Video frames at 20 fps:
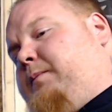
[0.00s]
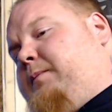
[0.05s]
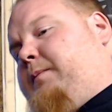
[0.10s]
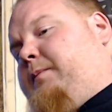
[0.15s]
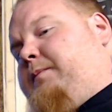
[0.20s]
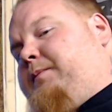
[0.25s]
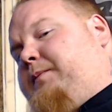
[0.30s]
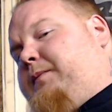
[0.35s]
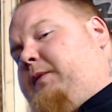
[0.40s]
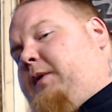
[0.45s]

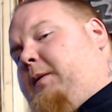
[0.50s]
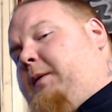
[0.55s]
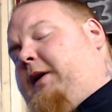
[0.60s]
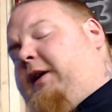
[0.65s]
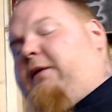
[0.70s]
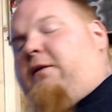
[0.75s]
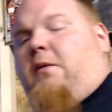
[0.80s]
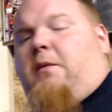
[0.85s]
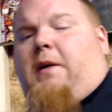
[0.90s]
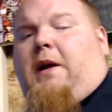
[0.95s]
But
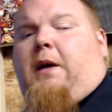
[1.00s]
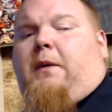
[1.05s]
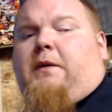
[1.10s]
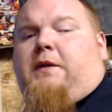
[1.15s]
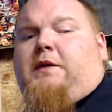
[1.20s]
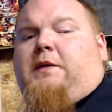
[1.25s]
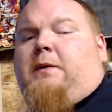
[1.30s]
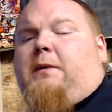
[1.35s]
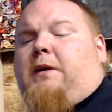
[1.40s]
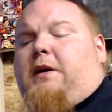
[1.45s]
even when I was
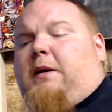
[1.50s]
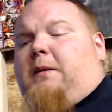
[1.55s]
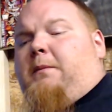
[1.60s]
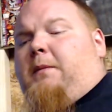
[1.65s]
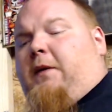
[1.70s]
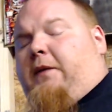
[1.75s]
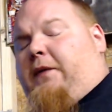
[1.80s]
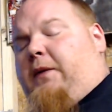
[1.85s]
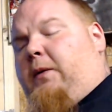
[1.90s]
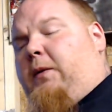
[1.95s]
doing it
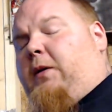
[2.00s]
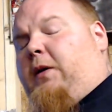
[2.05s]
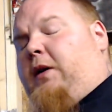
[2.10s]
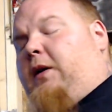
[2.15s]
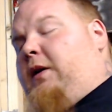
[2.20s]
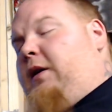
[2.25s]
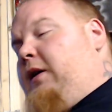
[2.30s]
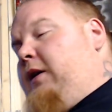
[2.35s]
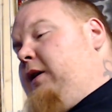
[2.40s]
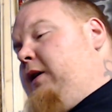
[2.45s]
before,
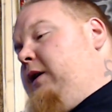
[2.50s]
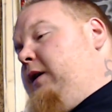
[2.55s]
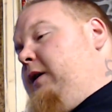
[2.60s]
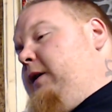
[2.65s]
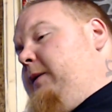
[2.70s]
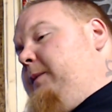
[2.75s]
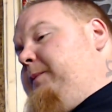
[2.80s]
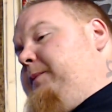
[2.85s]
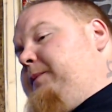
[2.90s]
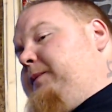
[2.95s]

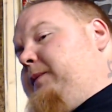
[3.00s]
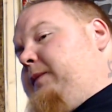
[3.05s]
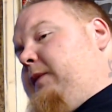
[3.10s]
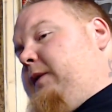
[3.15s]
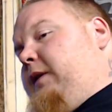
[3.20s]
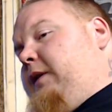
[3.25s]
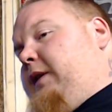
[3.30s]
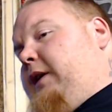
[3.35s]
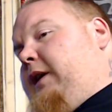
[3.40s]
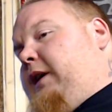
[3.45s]

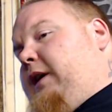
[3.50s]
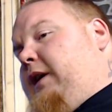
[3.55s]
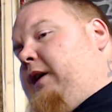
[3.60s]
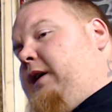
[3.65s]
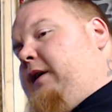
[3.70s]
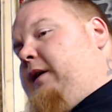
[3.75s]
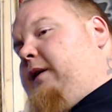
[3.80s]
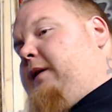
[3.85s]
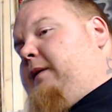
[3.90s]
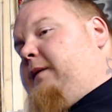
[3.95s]
like,
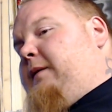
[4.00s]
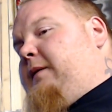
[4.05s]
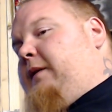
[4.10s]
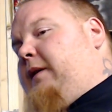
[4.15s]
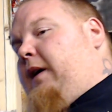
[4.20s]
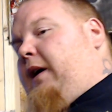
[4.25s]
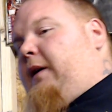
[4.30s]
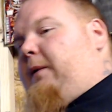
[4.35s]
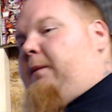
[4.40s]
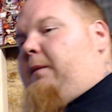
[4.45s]

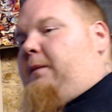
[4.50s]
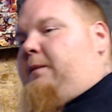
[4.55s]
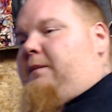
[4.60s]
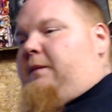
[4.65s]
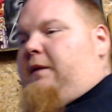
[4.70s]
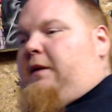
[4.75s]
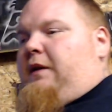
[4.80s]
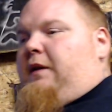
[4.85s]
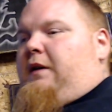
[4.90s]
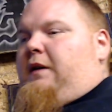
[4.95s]
I
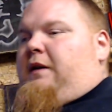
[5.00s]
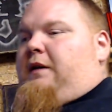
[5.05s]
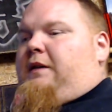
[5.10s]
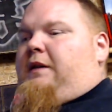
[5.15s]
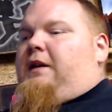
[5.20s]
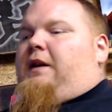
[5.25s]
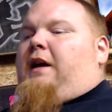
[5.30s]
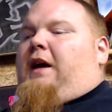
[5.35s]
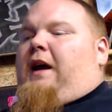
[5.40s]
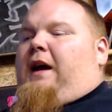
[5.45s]
didn't
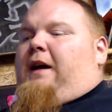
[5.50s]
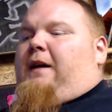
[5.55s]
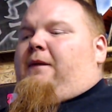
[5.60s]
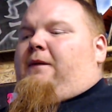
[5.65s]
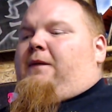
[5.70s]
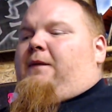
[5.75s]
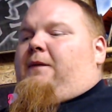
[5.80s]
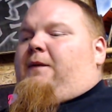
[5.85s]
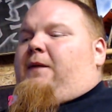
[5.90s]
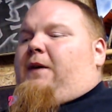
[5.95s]

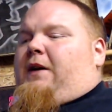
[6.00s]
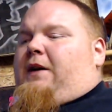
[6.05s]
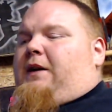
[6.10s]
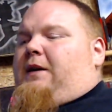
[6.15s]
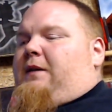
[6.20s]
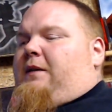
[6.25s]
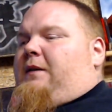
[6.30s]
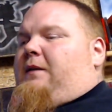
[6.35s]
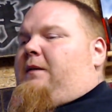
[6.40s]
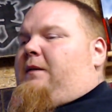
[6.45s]
have
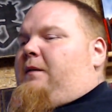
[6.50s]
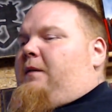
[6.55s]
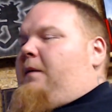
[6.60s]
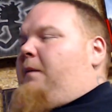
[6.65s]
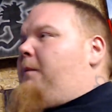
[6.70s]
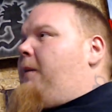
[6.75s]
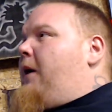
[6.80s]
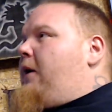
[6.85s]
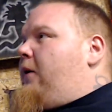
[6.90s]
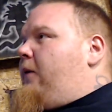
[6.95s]
fucking
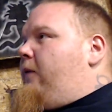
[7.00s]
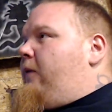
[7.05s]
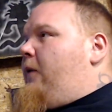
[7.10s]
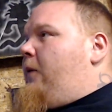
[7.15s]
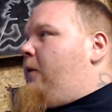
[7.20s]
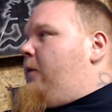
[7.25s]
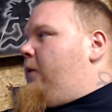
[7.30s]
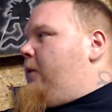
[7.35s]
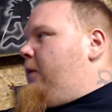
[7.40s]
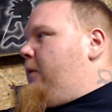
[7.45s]

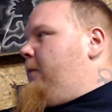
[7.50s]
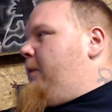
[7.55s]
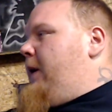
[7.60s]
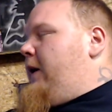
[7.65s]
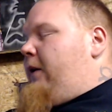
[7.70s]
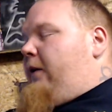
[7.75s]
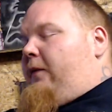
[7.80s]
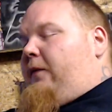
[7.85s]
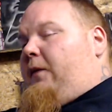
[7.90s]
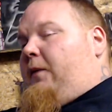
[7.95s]
microphone or
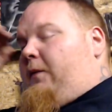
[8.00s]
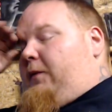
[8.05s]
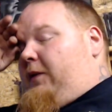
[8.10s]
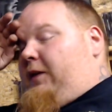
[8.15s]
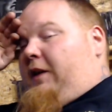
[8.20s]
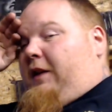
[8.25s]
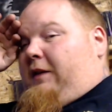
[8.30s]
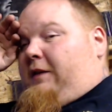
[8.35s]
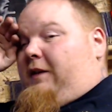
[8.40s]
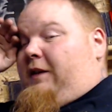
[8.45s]
microphones
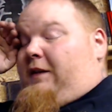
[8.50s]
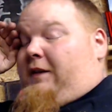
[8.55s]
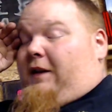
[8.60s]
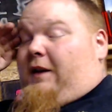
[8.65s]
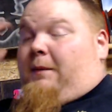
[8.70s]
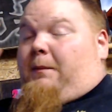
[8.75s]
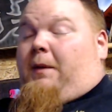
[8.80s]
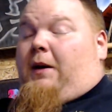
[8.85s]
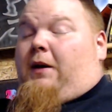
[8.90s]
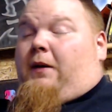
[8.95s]
like this. I had a
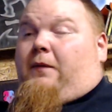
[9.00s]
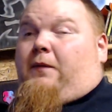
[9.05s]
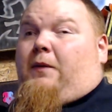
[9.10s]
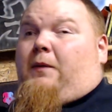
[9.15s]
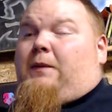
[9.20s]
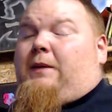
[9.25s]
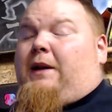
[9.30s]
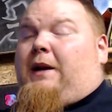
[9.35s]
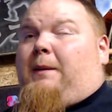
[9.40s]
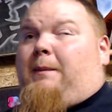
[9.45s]
microphone
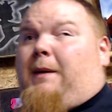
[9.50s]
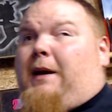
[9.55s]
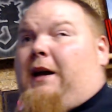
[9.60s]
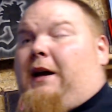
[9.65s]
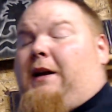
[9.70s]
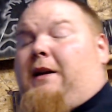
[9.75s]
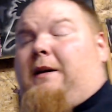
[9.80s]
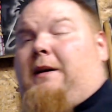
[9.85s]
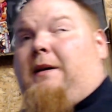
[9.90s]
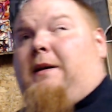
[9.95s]
that I made,
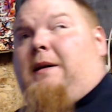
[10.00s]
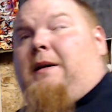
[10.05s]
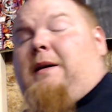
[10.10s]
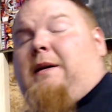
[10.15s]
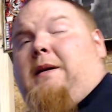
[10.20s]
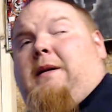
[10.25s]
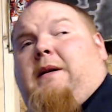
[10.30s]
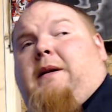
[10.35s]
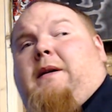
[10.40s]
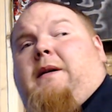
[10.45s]

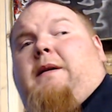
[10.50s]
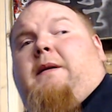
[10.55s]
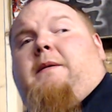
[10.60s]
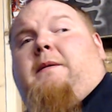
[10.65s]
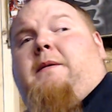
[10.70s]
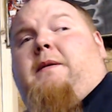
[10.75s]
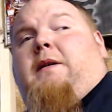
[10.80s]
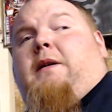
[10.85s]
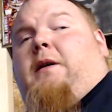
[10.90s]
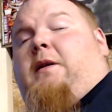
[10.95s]

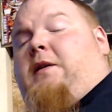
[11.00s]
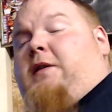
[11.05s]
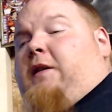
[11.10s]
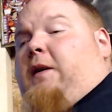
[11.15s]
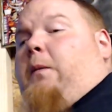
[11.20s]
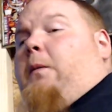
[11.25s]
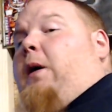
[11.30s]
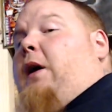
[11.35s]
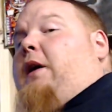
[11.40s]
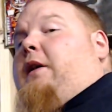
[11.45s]
because I
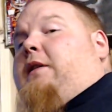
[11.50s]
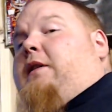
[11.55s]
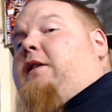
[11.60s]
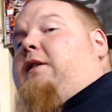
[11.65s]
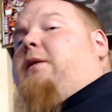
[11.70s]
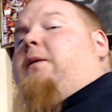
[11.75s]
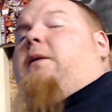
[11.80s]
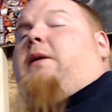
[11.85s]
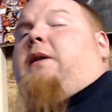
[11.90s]
wanted to do it.